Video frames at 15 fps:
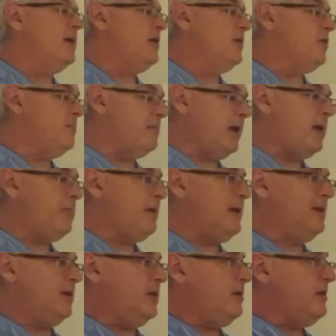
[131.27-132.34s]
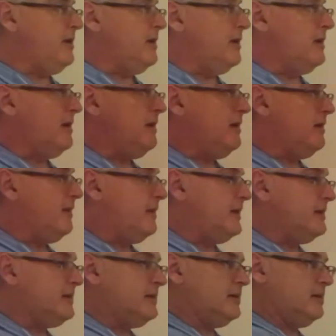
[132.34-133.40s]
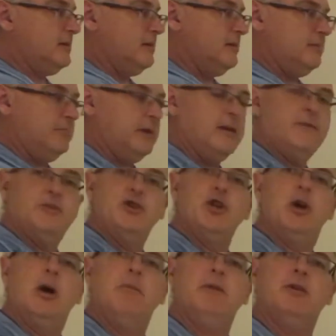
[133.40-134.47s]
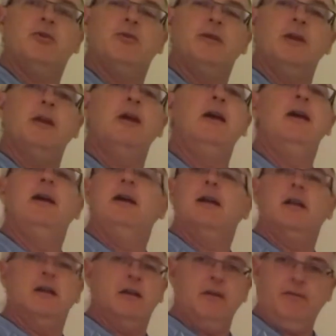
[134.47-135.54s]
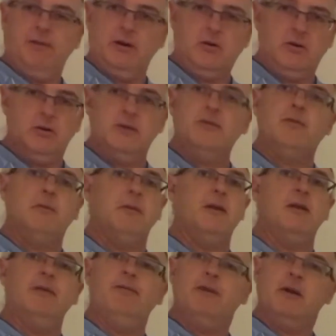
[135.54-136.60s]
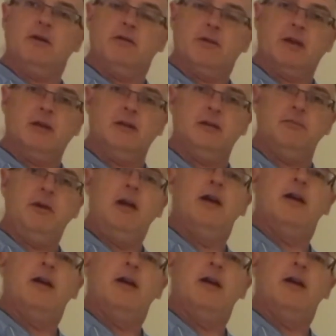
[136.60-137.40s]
You may be learning this bit of geometry in a different course from a different curriculum.